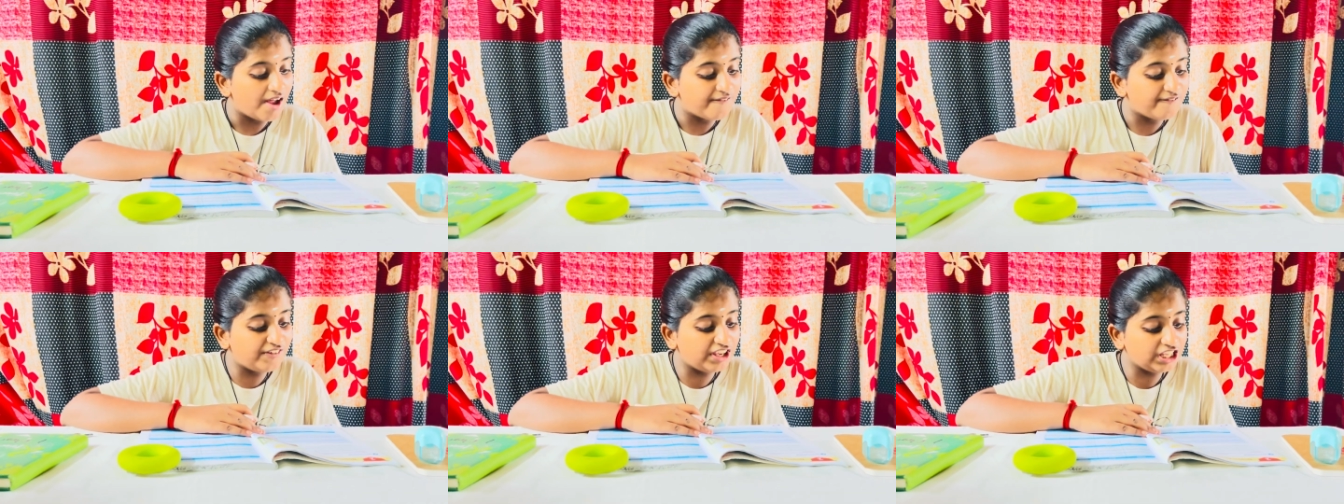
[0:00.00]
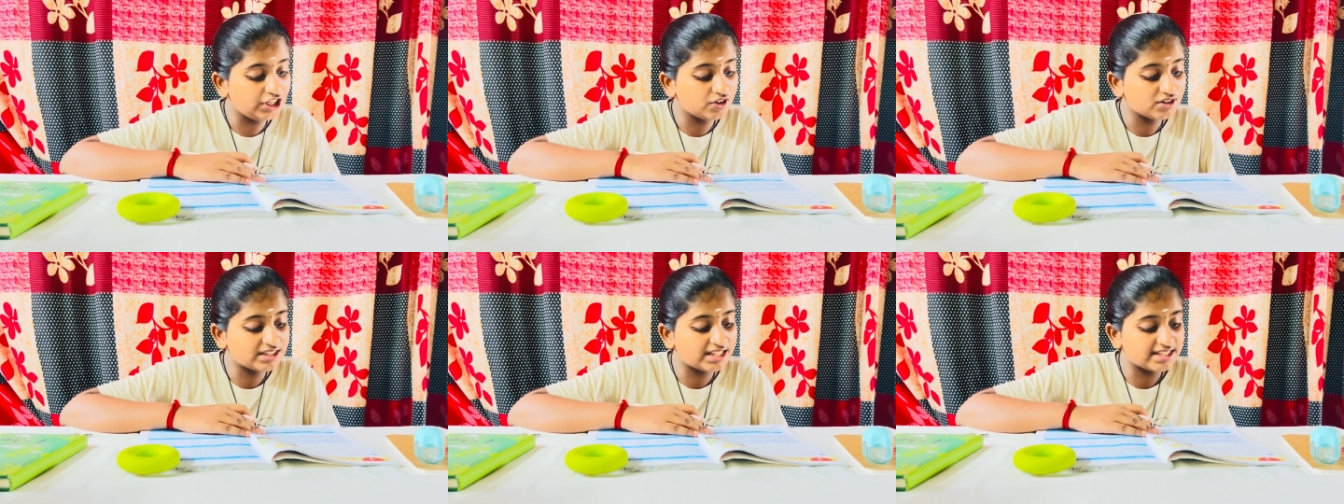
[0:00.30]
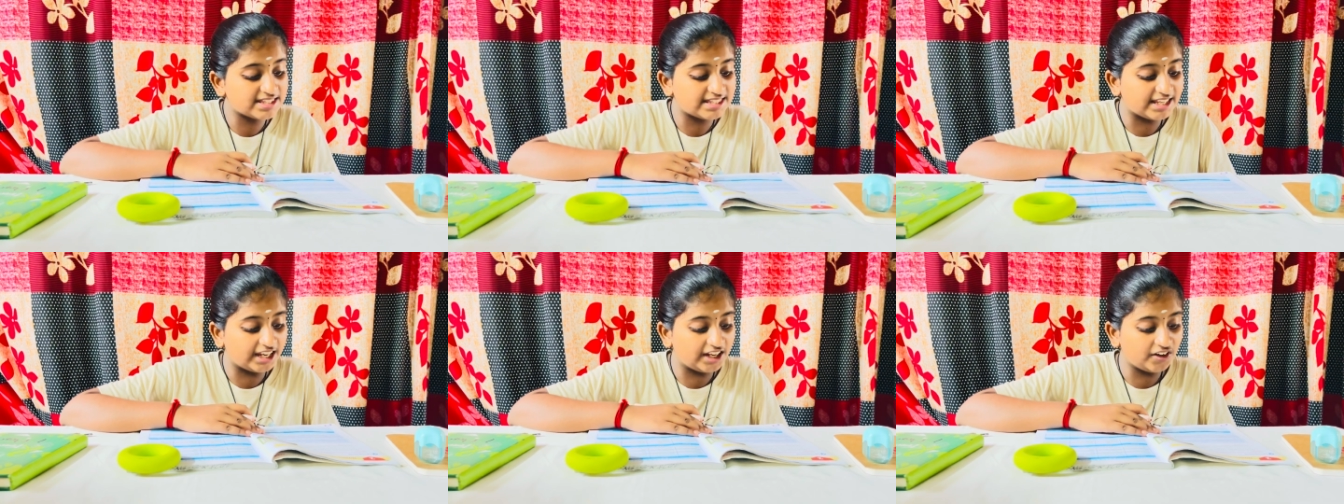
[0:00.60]
We use the
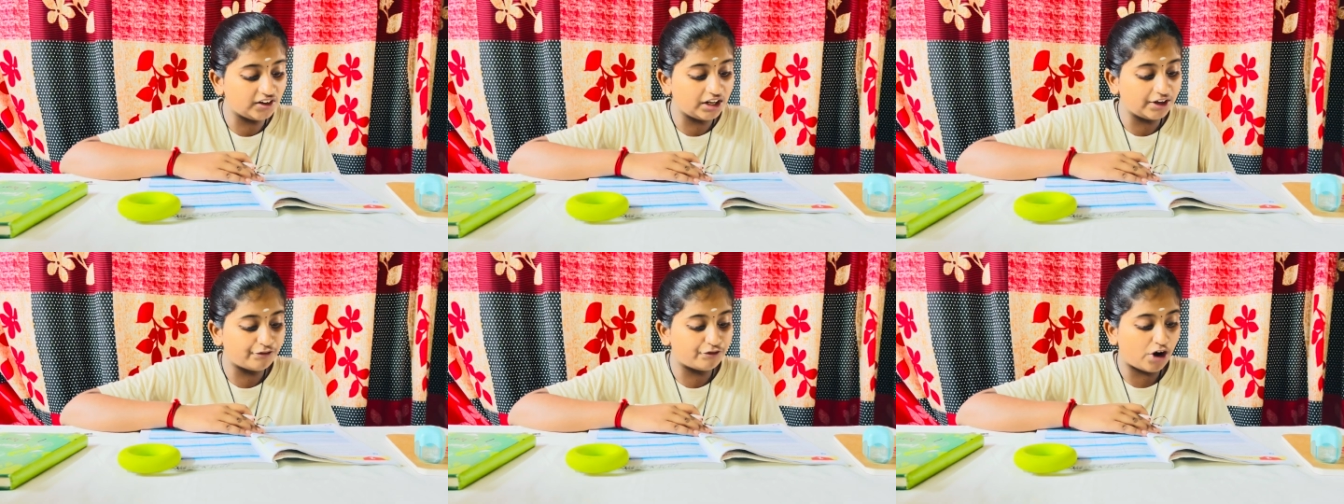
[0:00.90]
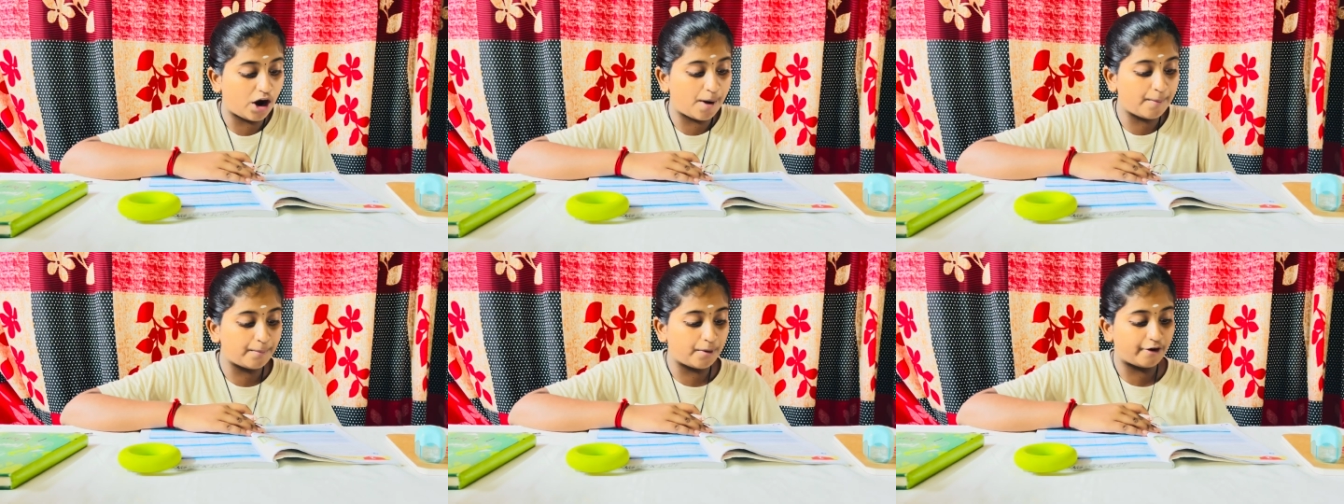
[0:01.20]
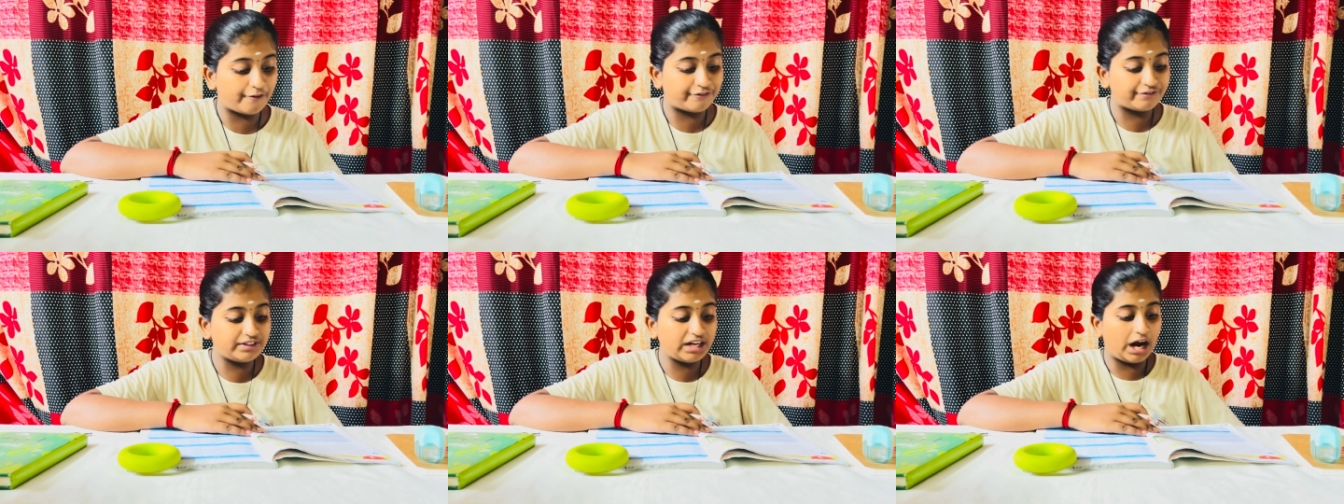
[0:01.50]
singular form
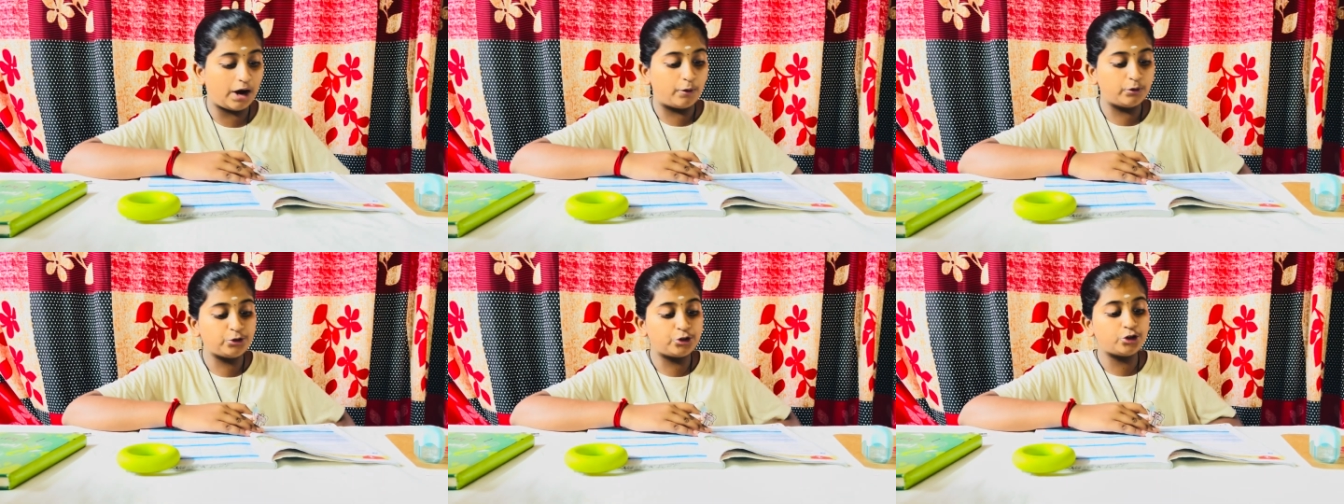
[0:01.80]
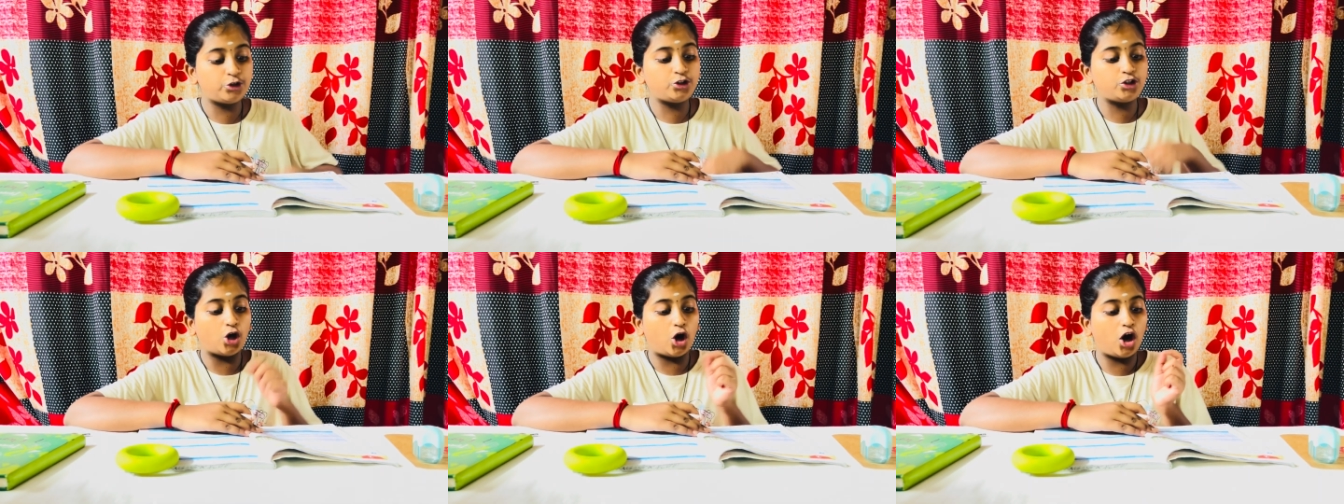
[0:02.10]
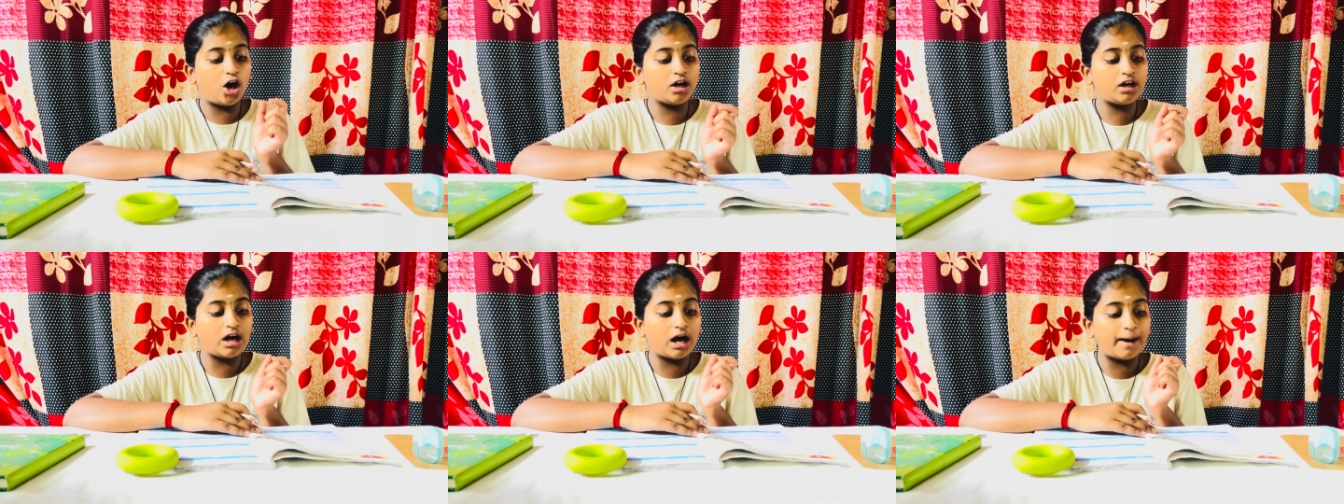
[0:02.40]
of noun to
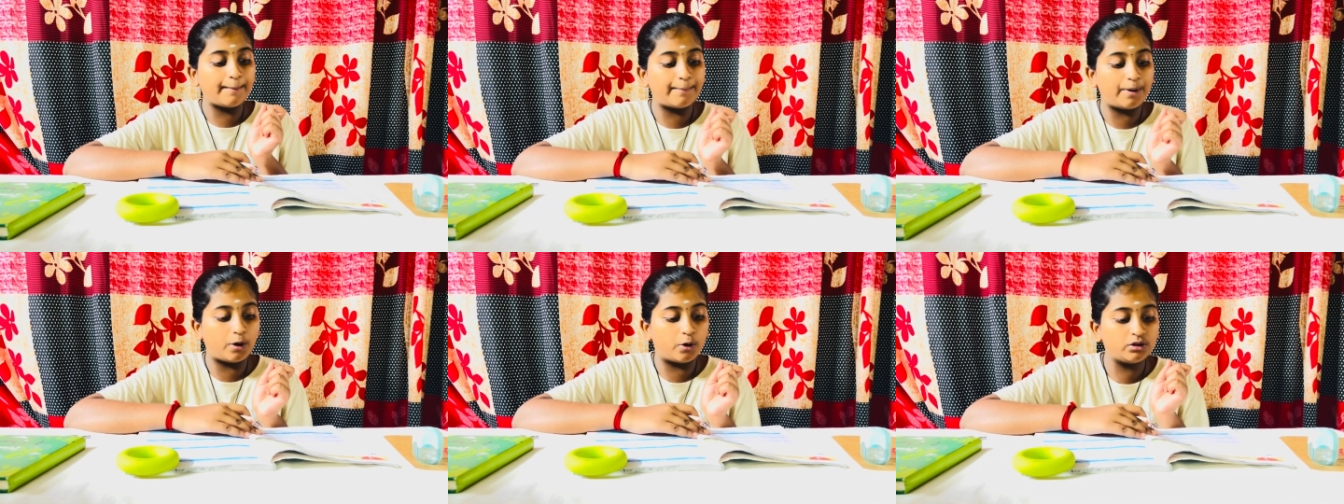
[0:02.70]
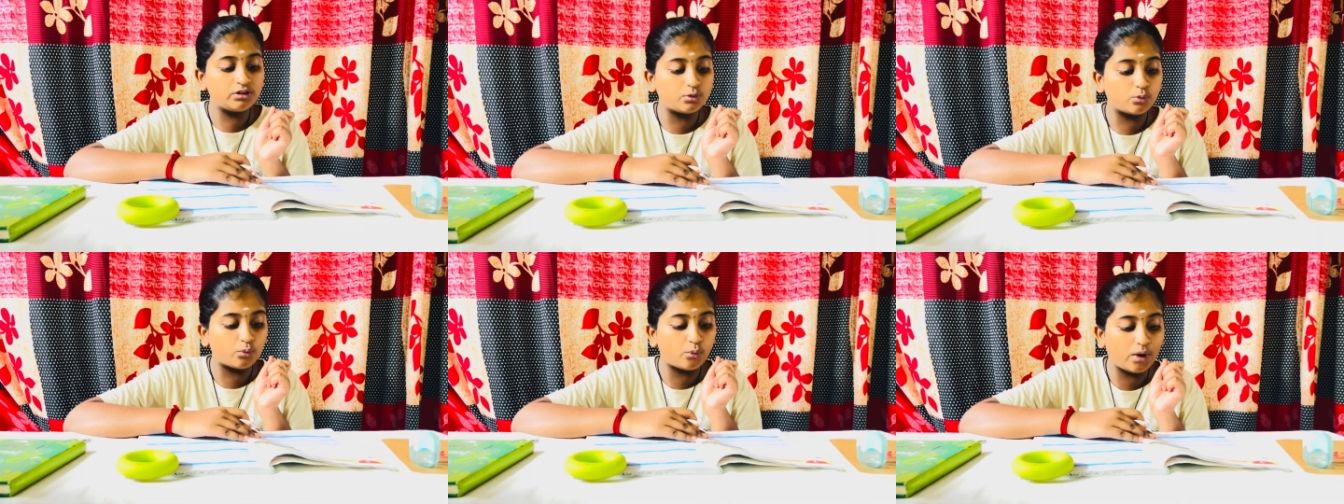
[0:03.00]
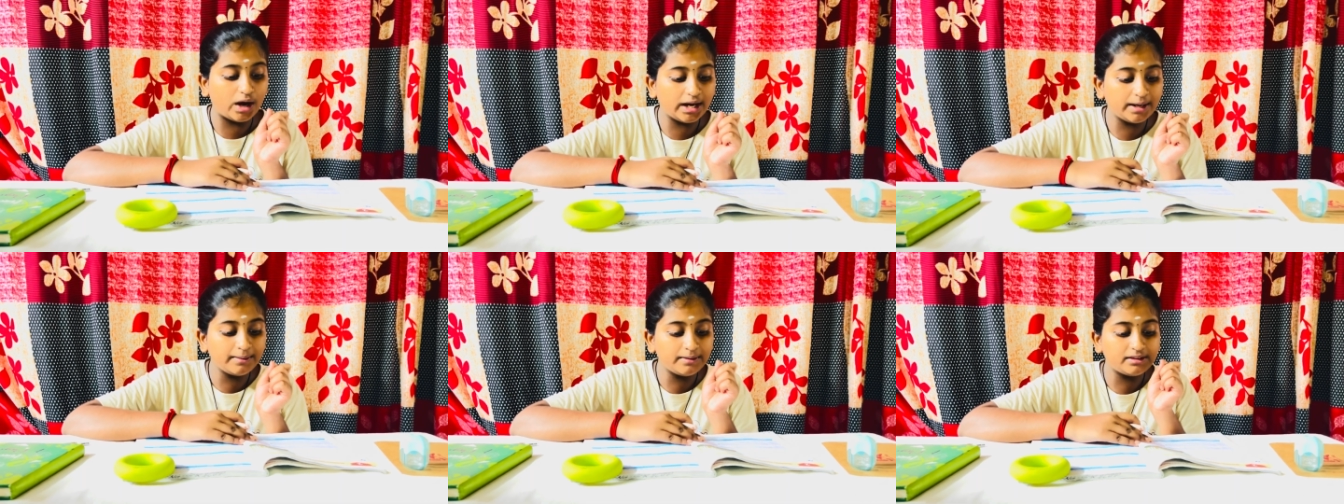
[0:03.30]
talk about
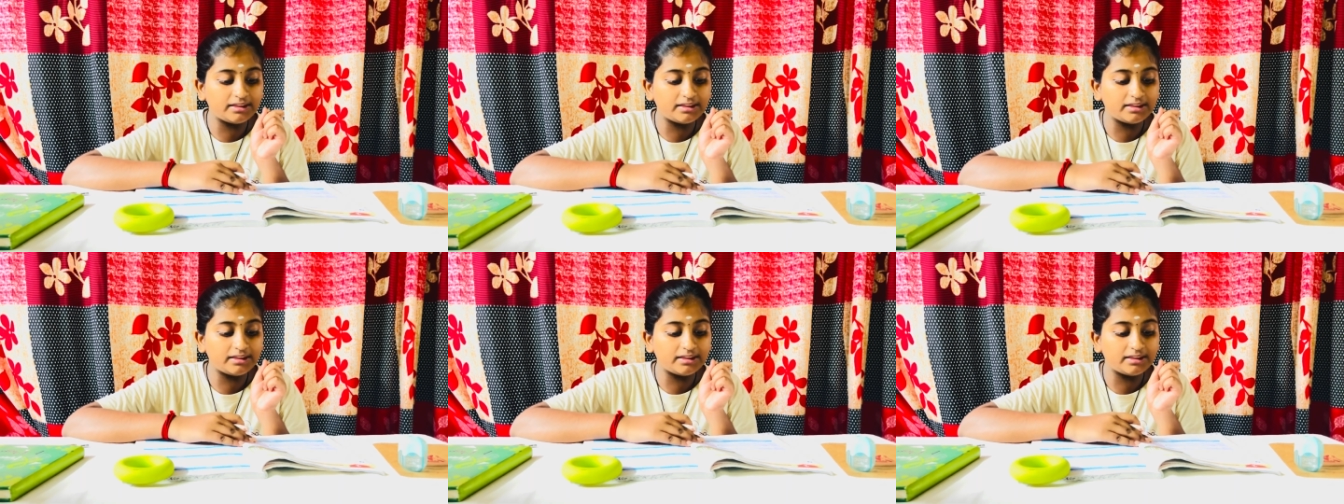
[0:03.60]
one